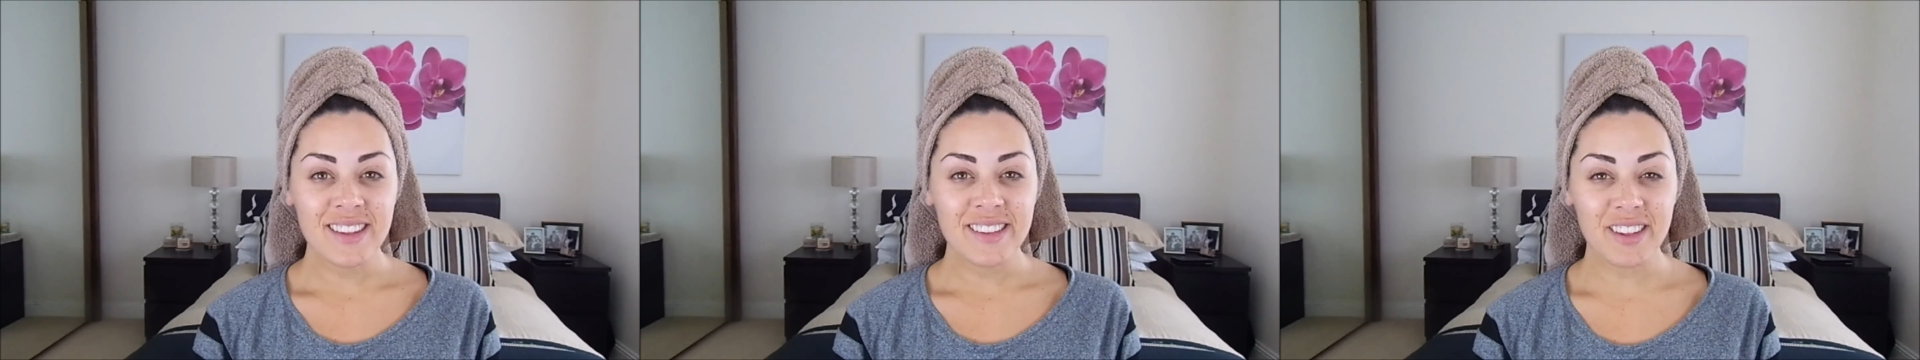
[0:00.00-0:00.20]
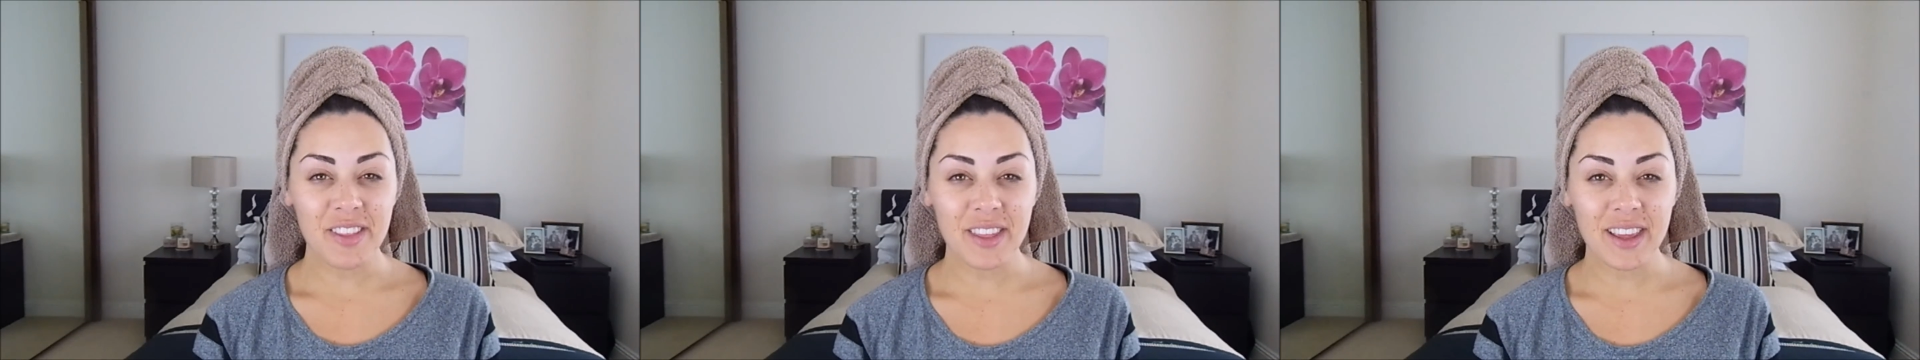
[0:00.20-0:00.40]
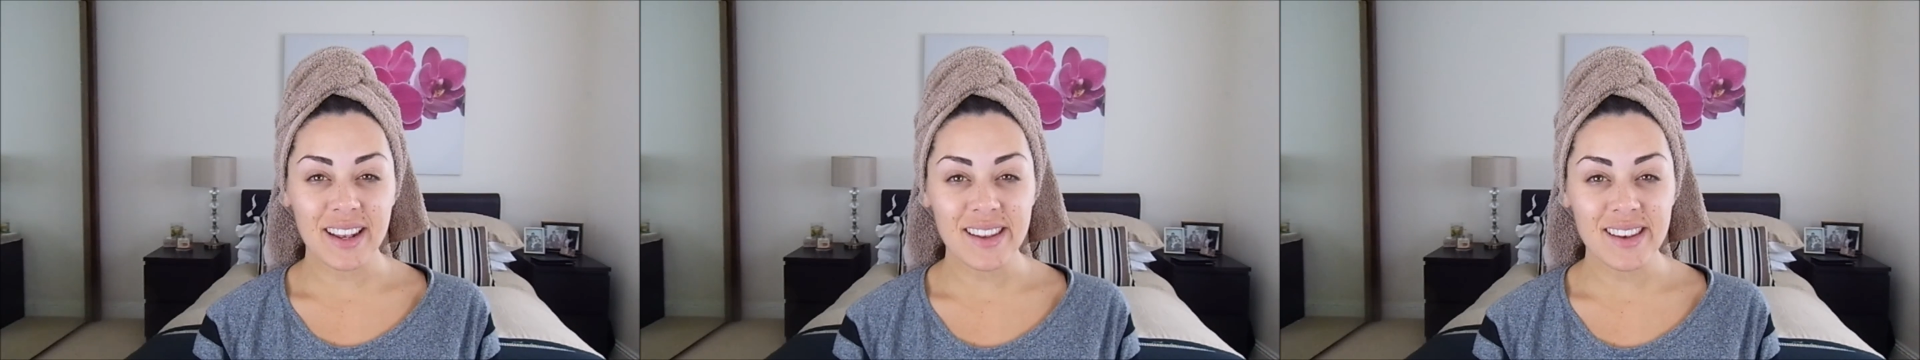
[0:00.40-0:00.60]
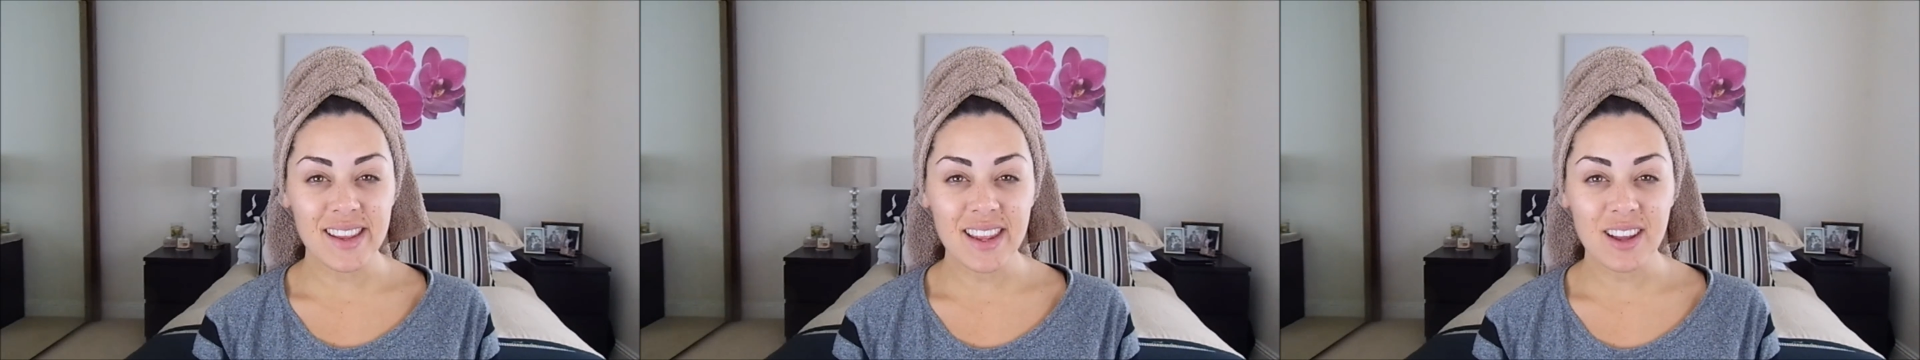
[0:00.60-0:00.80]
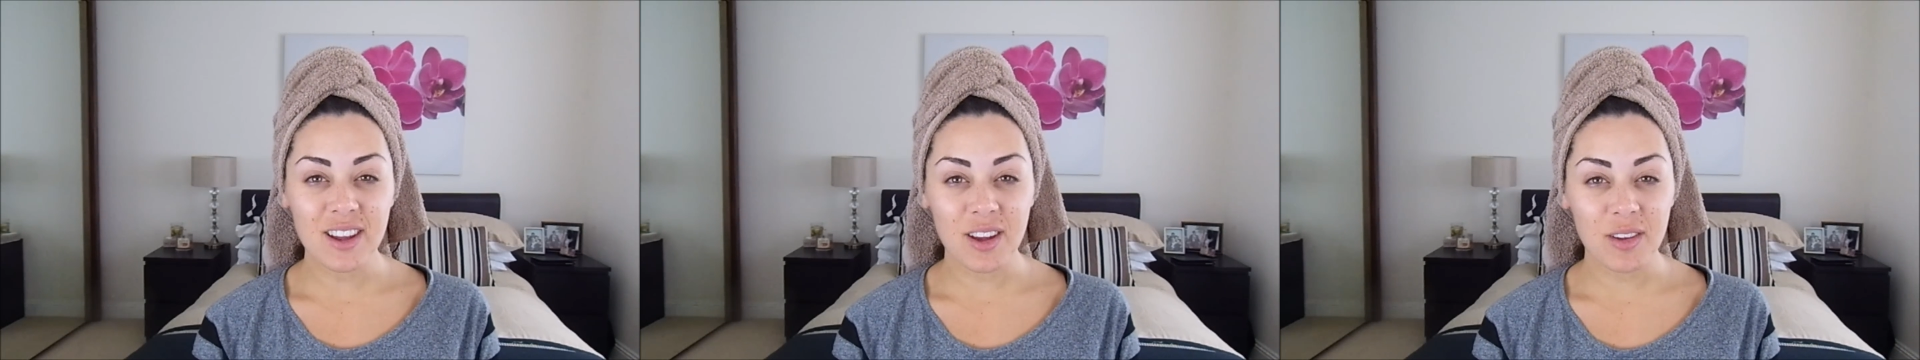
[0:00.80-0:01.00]
so the
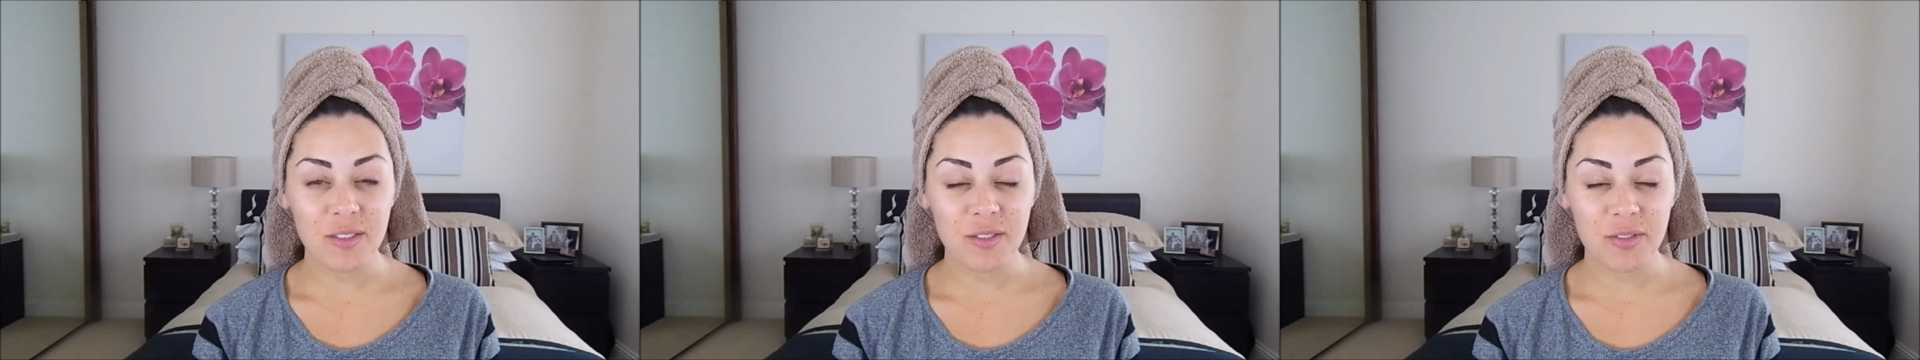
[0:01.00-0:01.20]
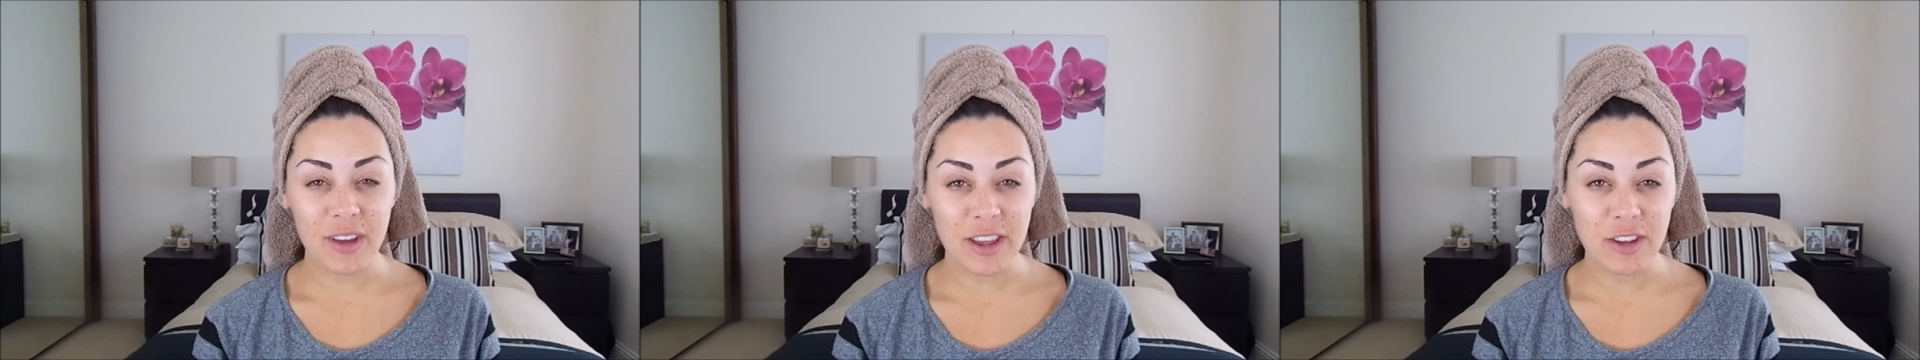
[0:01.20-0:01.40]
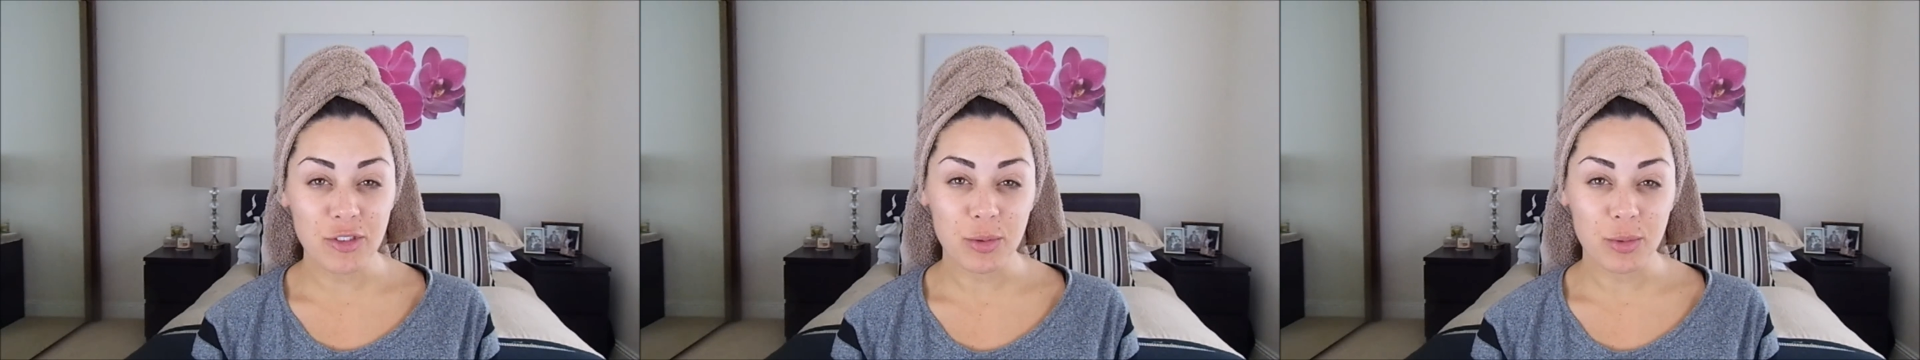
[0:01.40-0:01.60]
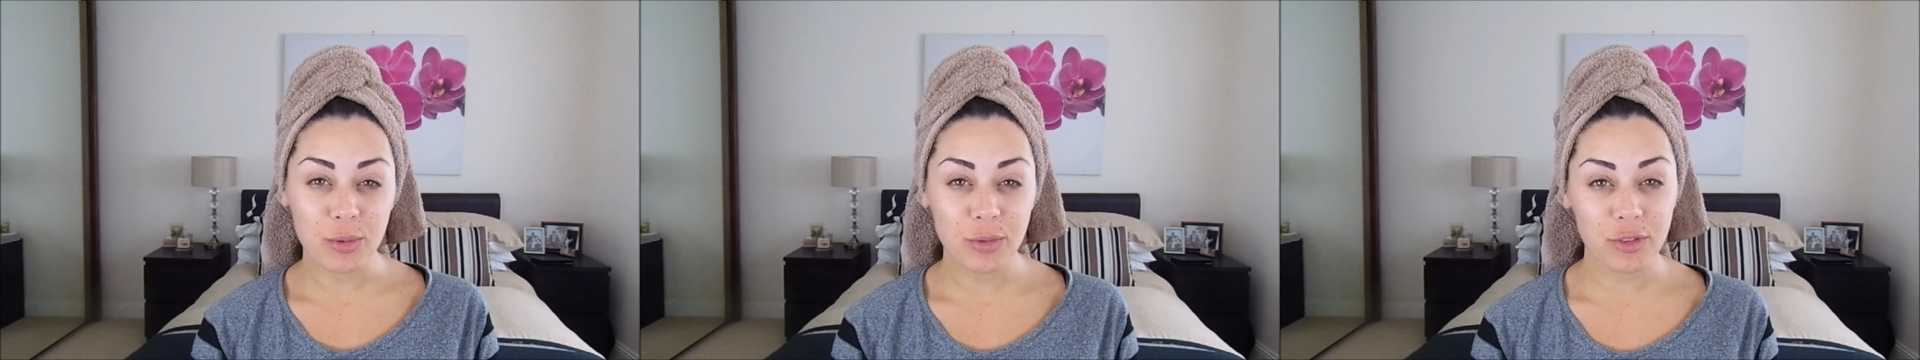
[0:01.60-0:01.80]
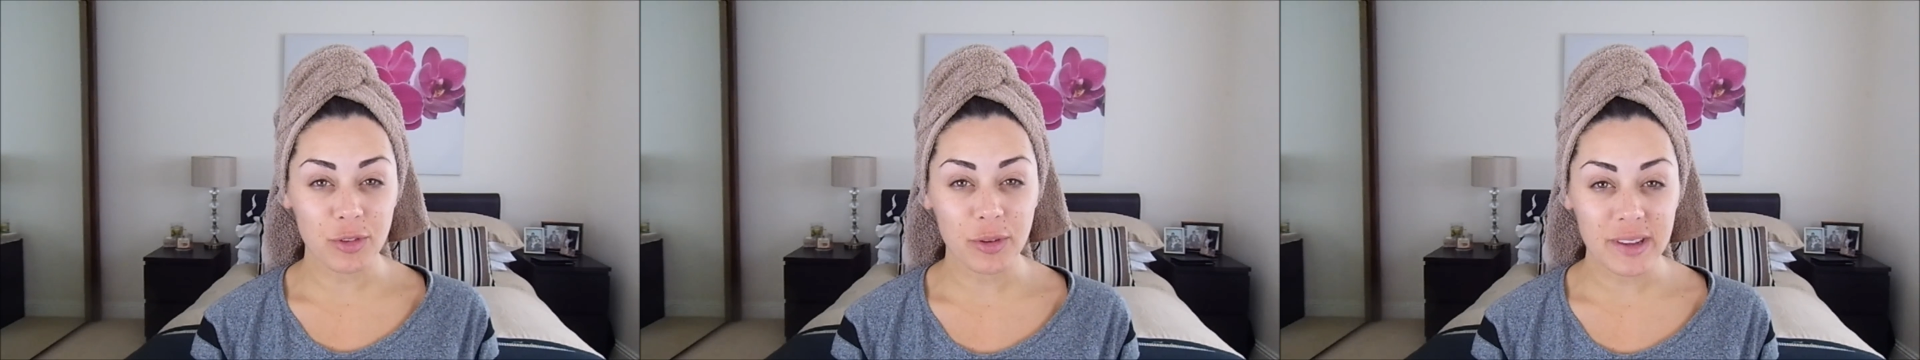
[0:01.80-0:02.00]
Clinique Facial
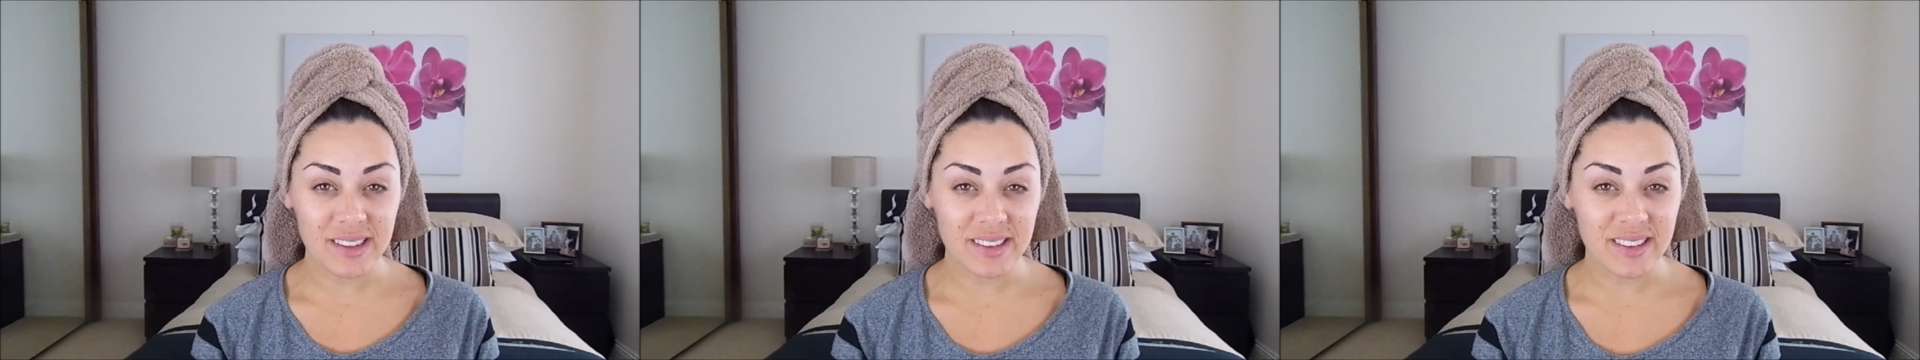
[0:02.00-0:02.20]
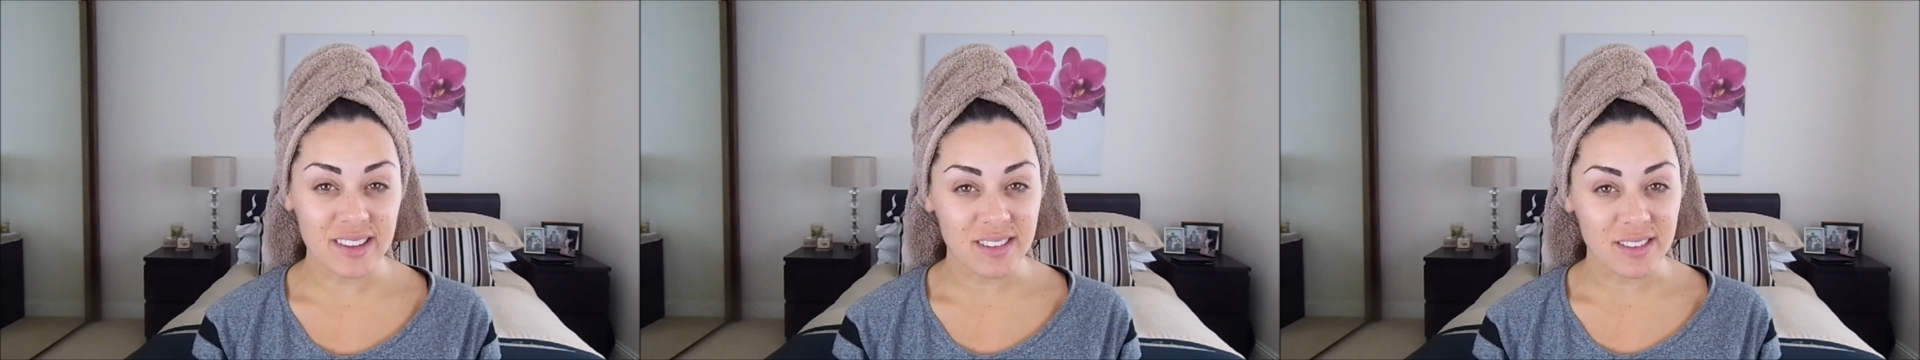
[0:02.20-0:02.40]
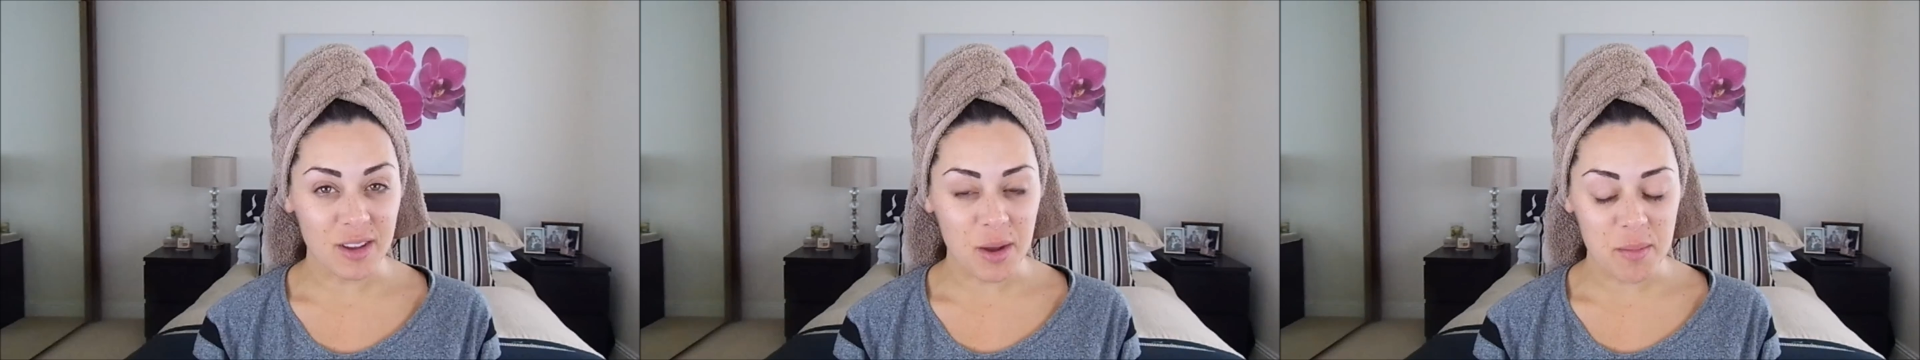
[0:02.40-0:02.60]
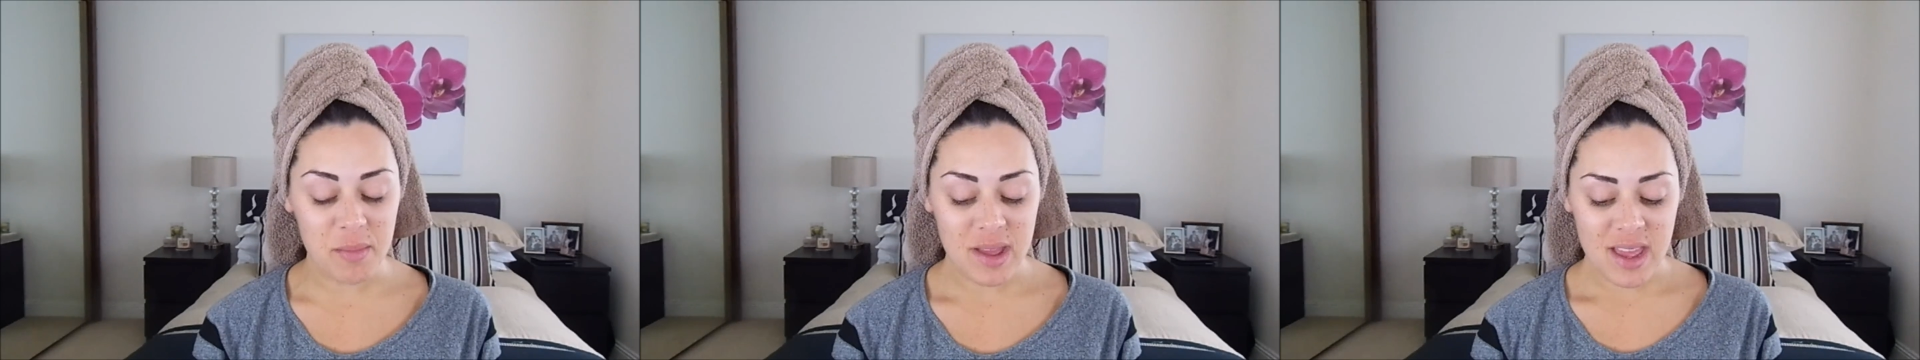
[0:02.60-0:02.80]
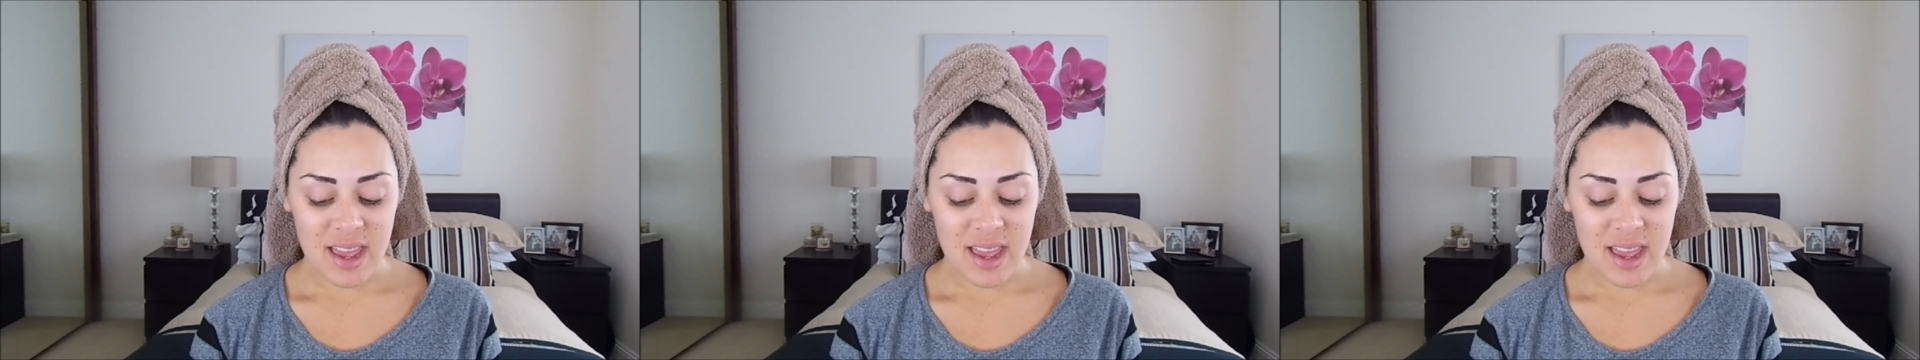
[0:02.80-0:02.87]
Sonic System